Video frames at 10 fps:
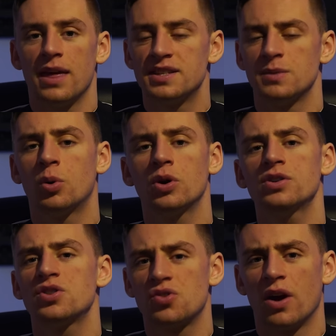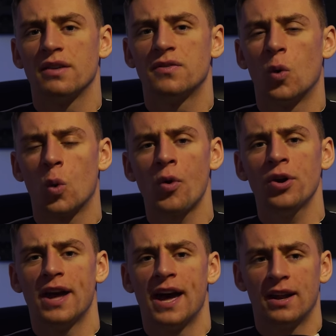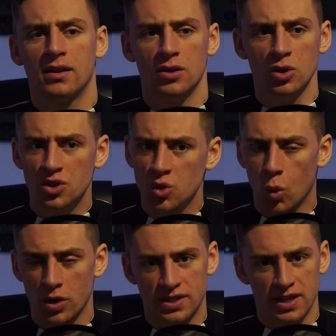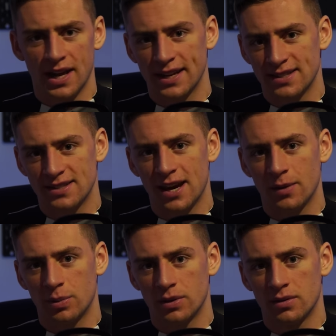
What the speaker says: It's important to strive forward and look towards the next step,